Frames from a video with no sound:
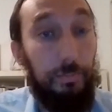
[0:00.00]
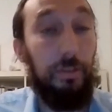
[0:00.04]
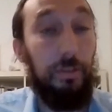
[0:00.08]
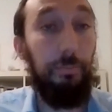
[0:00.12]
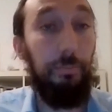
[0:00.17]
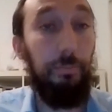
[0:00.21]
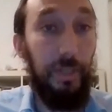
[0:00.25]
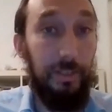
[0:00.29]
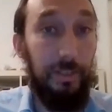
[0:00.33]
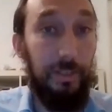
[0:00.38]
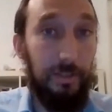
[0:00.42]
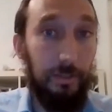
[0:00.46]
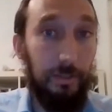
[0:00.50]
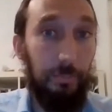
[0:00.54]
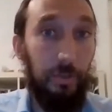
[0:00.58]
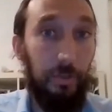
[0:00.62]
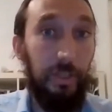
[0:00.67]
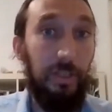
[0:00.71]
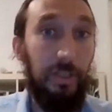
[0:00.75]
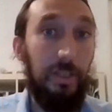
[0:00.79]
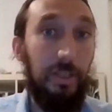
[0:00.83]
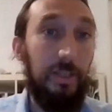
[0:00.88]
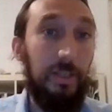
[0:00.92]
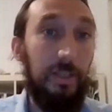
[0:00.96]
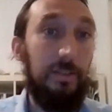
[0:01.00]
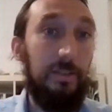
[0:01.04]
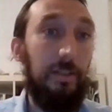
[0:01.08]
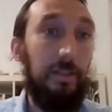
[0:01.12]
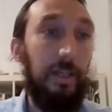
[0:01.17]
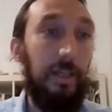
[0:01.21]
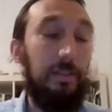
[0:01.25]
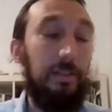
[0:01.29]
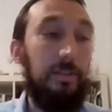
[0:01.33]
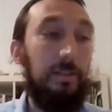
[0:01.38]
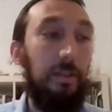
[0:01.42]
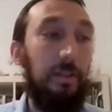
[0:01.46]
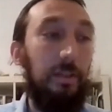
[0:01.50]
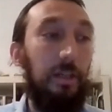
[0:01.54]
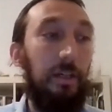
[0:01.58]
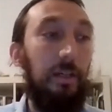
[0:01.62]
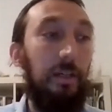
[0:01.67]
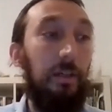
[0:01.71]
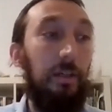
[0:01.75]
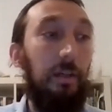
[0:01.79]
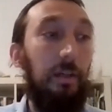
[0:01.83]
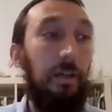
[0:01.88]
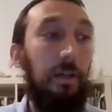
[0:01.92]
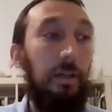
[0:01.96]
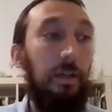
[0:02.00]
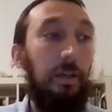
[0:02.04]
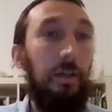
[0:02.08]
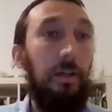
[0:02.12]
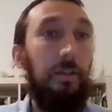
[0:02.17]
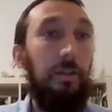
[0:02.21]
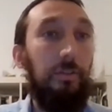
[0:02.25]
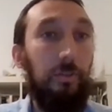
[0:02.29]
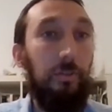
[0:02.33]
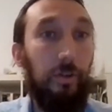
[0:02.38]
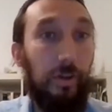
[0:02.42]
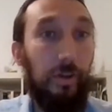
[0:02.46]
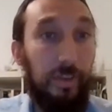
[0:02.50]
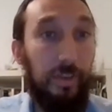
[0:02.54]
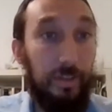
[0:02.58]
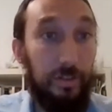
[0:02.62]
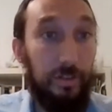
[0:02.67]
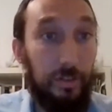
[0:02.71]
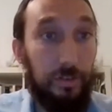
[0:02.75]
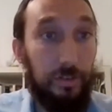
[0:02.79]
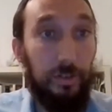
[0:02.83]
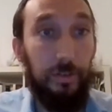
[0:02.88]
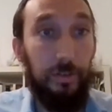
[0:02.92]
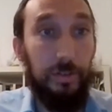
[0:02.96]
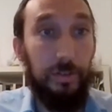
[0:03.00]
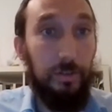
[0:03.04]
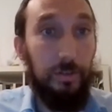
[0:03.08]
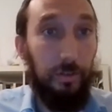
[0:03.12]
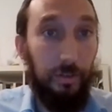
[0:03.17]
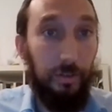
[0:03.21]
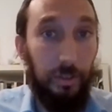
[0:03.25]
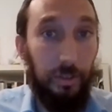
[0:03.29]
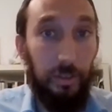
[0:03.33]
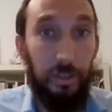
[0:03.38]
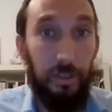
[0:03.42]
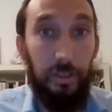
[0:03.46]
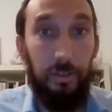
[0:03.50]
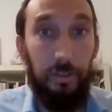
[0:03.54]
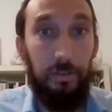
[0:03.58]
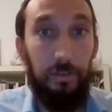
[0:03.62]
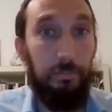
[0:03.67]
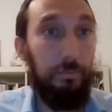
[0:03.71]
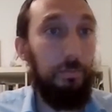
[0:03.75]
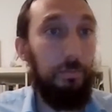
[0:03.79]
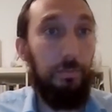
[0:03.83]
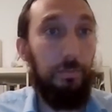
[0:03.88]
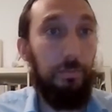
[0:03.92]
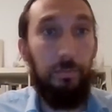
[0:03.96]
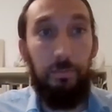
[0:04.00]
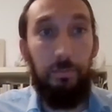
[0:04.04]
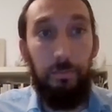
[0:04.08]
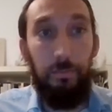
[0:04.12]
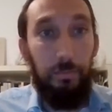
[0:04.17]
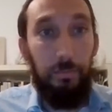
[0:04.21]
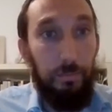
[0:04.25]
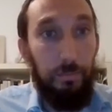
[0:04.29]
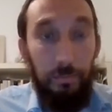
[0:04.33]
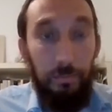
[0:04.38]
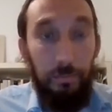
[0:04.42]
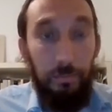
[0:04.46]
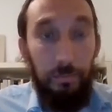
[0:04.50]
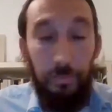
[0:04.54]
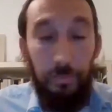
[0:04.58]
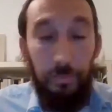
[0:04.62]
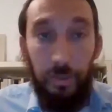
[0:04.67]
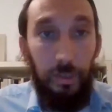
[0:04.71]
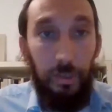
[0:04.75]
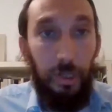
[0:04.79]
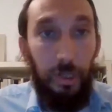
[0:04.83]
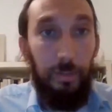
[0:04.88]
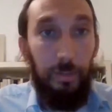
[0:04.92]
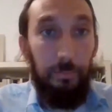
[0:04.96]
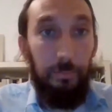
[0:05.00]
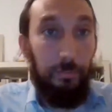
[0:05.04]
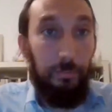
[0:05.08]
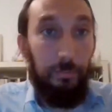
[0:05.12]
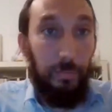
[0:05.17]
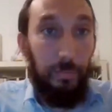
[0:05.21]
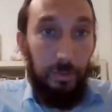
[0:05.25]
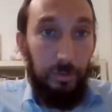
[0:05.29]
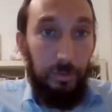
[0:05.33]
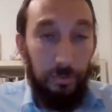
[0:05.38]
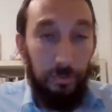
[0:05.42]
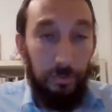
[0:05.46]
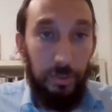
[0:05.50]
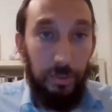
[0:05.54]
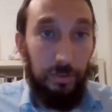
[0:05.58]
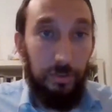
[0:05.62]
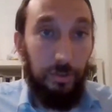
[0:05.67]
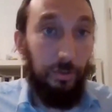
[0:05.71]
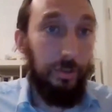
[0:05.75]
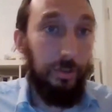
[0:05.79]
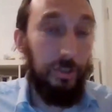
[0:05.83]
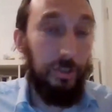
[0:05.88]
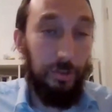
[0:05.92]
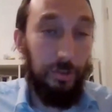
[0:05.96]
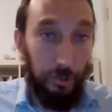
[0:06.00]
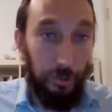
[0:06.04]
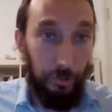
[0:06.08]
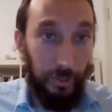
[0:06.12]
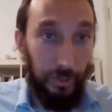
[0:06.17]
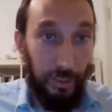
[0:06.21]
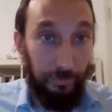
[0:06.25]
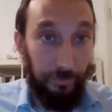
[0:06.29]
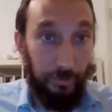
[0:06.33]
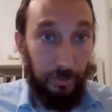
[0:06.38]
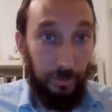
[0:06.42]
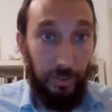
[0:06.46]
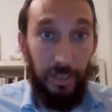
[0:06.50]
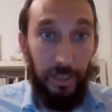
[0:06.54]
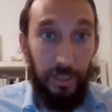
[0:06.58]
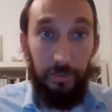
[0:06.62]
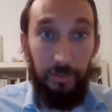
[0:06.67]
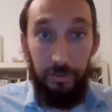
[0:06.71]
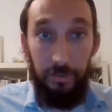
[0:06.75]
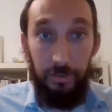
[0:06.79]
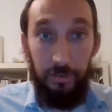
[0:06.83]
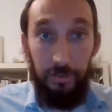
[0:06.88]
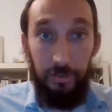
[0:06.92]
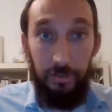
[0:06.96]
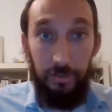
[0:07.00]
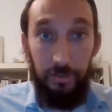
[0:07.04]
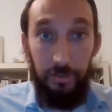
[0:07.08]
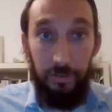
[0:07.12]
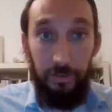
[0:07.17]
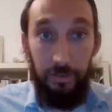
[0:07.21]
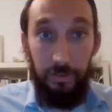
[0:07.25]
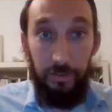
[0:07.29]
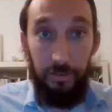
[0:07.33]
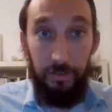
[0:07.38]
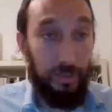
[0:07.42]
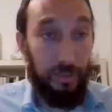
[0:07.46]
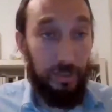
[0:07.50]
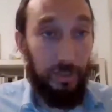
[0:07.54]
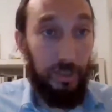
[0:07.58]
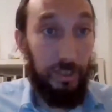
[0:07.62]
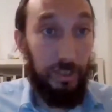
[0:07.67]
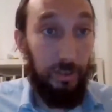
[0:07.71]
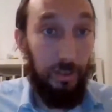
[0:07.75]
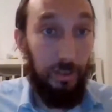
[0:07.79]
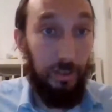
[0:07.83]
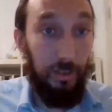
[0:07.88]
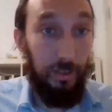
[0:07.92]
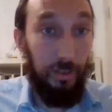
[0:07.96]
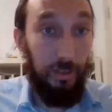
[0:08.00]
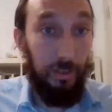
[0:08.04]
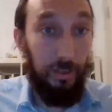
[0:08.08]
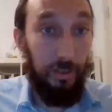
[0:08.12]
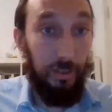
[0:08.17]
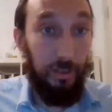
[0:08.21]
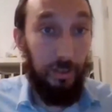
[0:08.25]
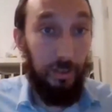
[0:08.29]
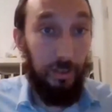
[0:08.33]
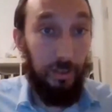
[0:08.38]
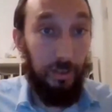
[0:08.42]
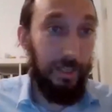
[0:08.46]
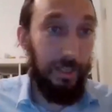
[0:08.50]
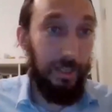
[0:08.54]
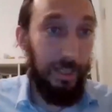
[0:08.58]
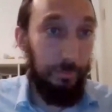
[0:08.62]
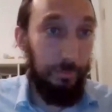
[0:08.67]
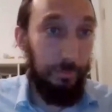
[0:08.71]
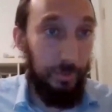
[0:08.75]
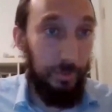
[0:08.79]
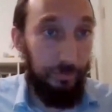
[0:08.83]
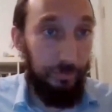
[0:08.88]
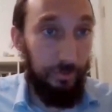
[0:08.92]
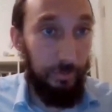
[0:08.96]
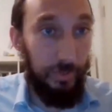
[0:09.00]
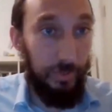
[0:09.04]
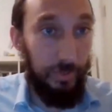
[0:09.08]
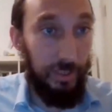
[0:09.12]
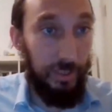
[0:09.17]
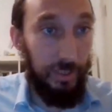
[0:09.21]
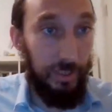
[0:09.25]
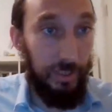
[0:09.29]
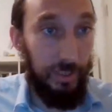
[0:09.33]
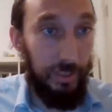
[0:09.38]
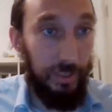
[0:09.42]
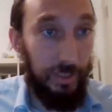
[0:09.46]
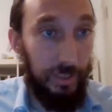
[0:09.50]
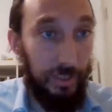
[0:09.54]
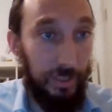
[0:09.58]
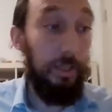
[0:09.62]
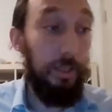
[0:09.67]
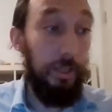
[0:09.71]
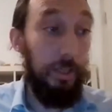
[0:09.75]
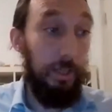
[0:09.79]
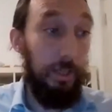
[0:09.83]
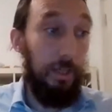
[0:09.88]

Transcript: But the basic point is that Torah Eretz Yisrael is not going to come, it's not going to shoot out of the ground, it's not going to fall from the sky. It's only going to happen if you make it happen.